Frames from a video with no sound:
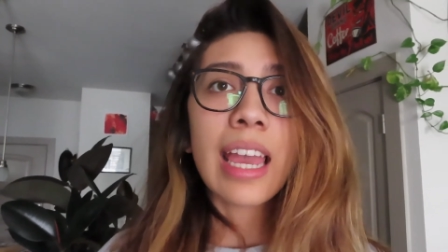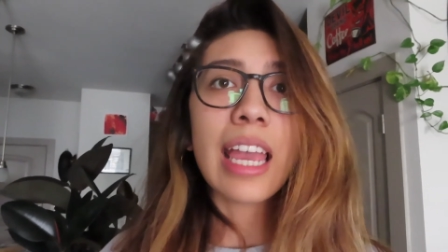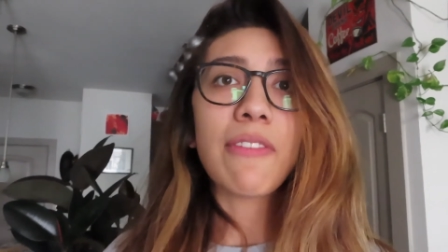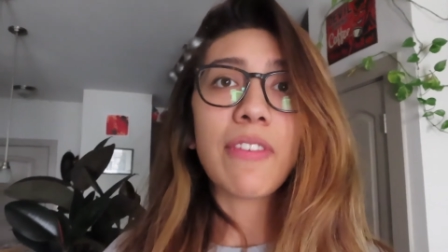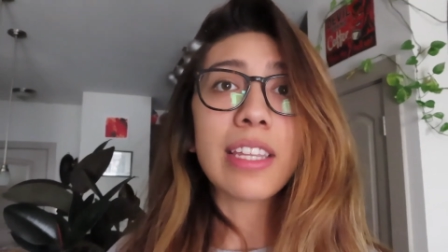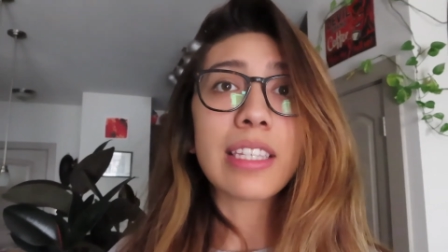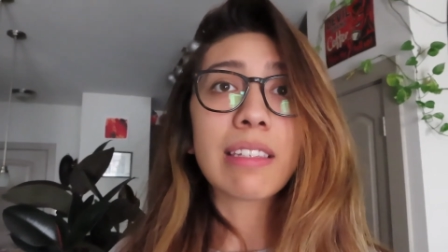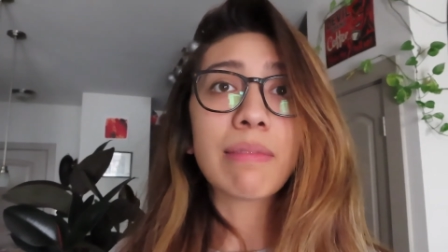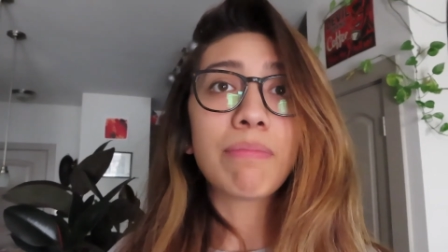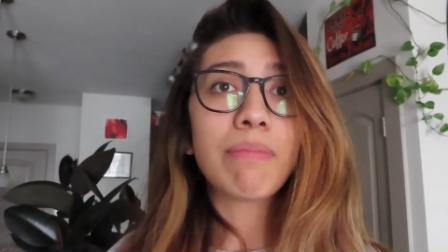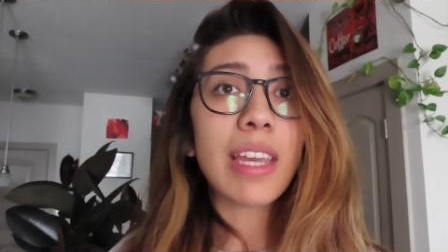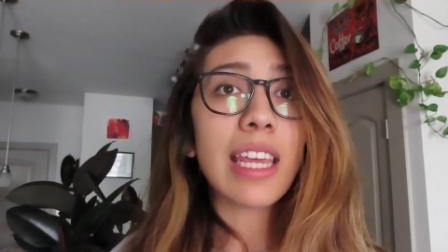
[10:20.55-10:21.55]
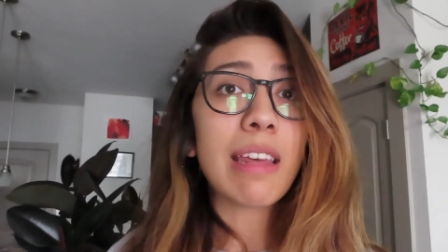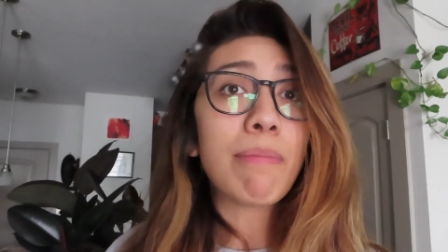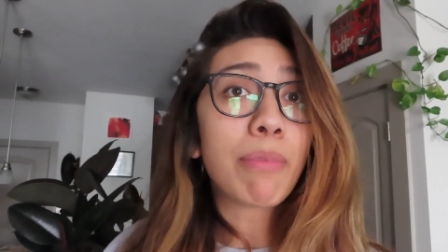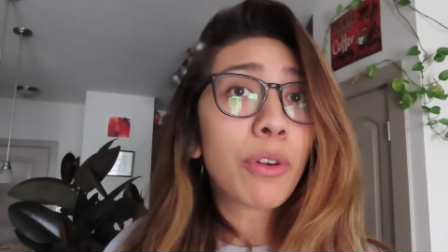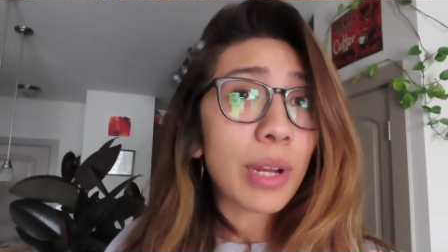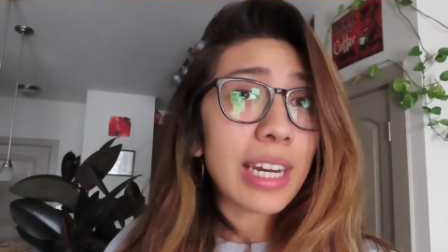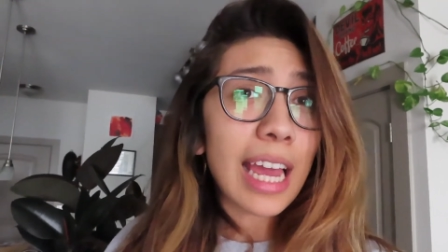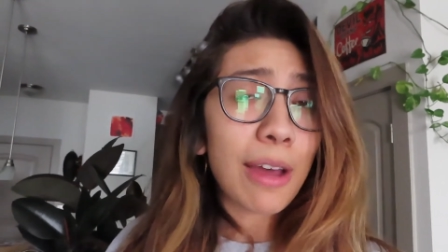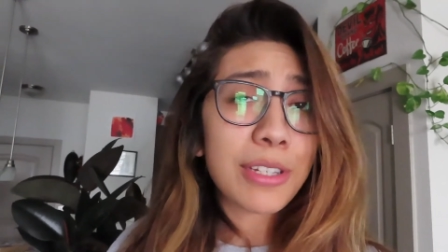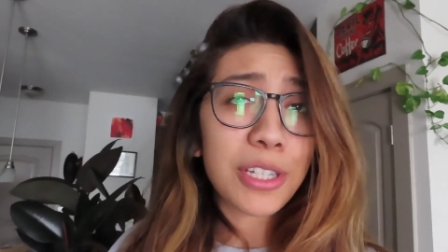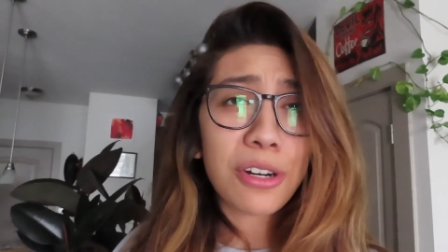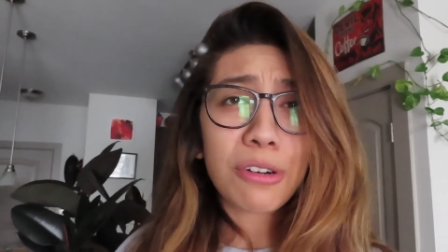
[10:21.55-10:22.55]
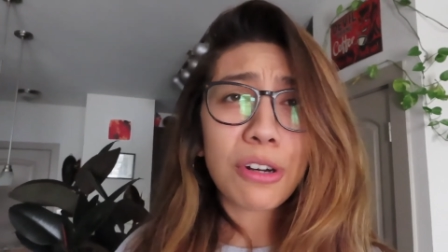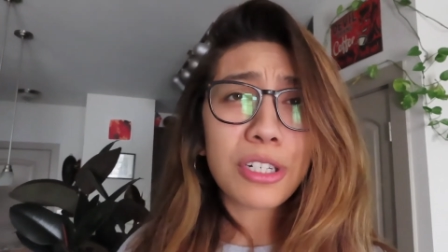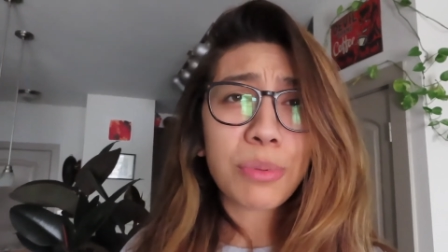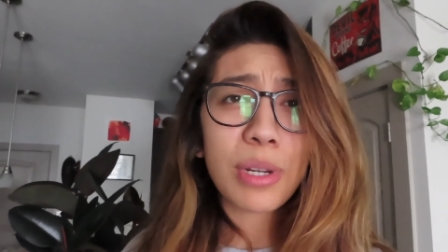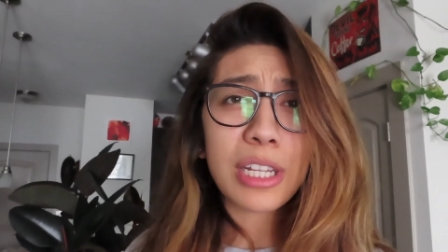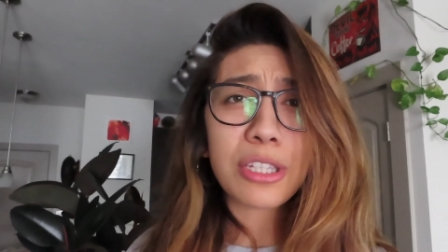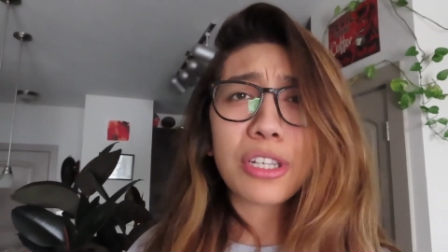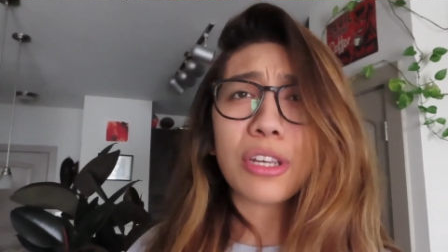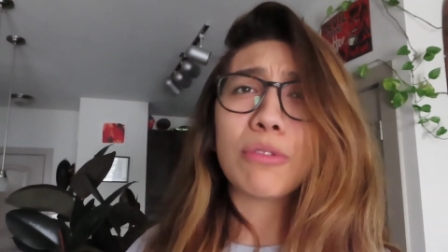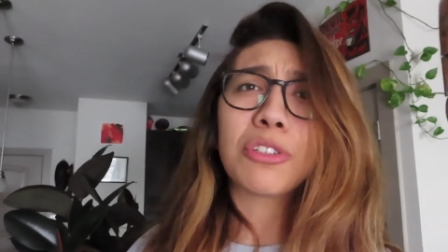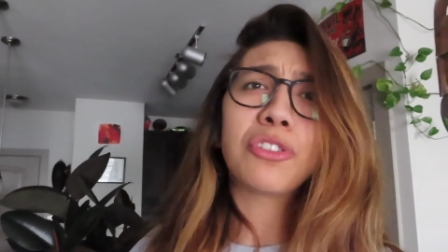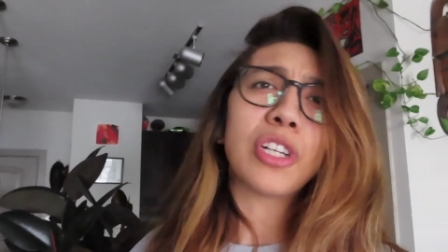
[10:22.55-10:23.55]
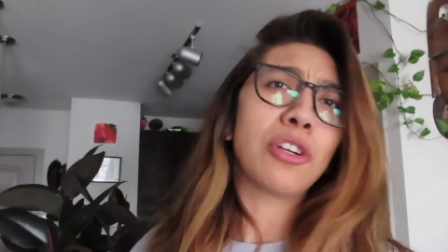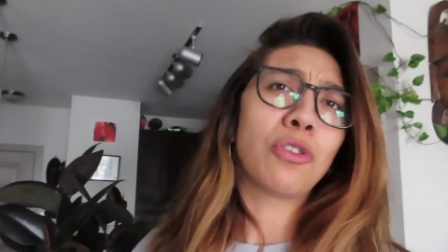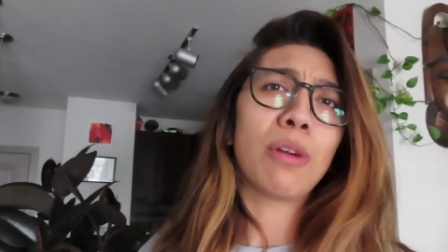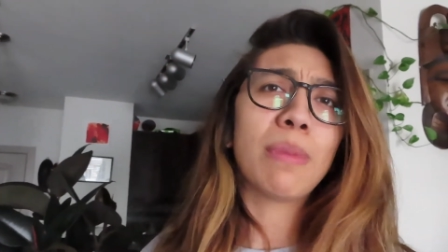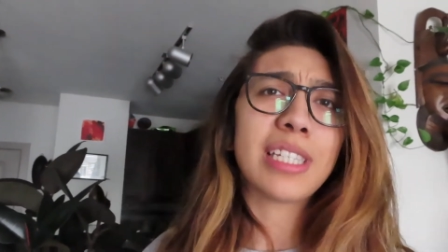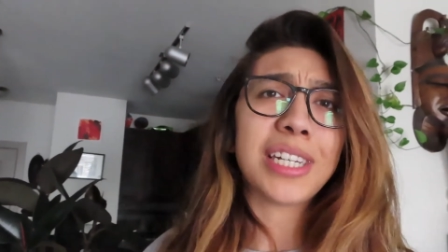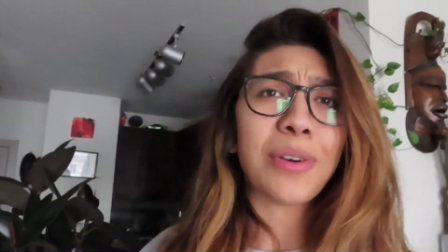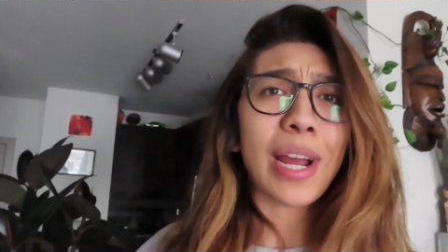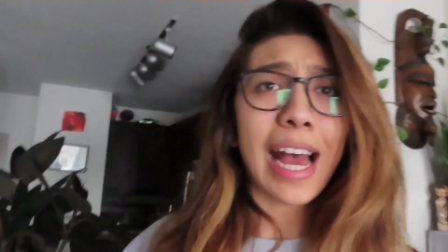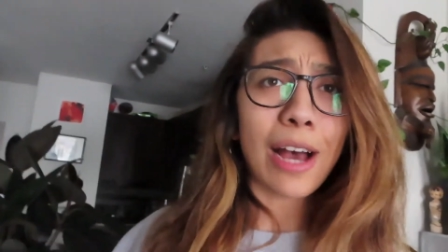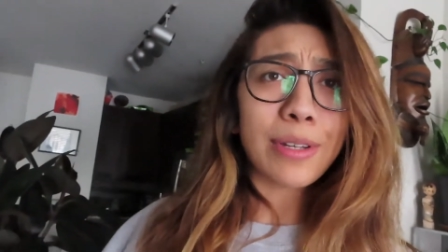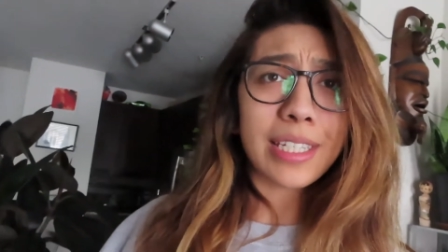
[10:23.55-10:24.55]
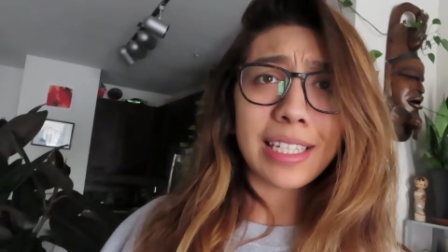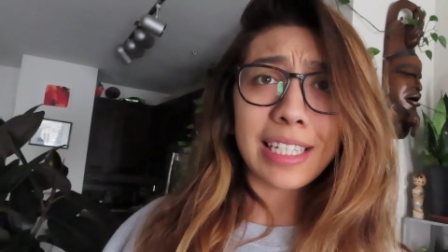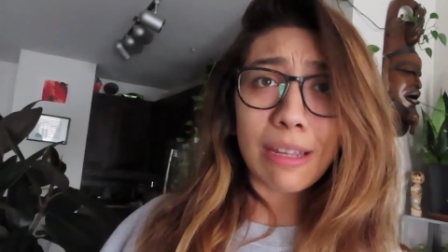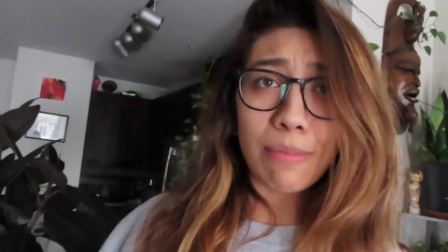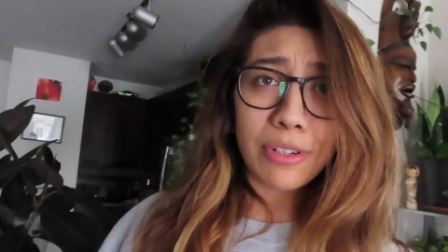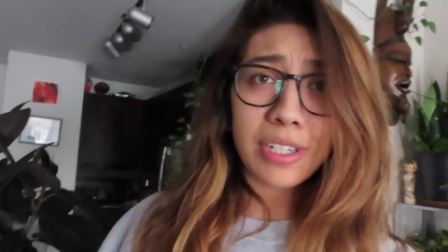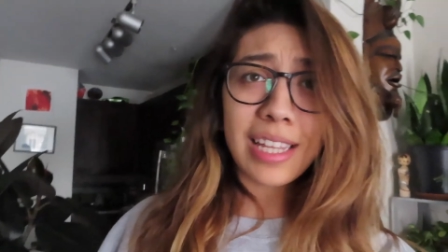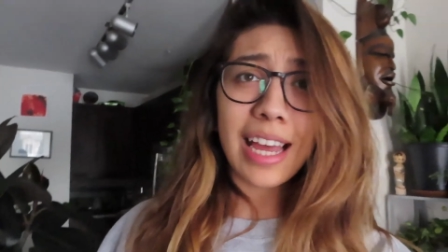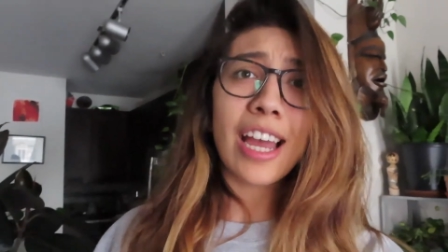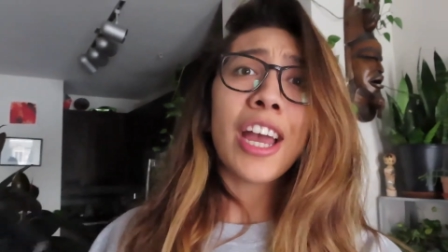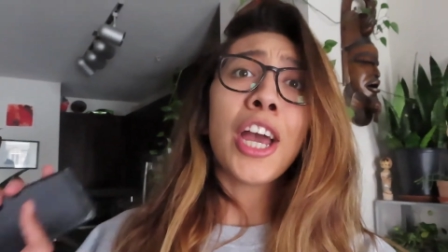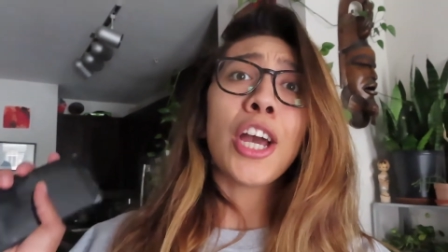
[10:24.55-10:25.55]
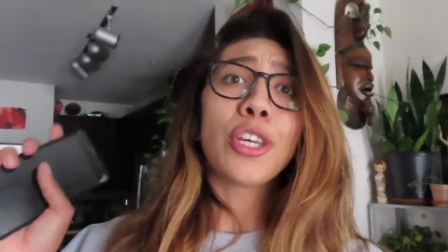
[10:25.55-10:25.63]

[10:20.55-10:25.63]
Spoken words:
if it's in a greenhouse in a nursery and it's huge and ginormous and your house is similar to that,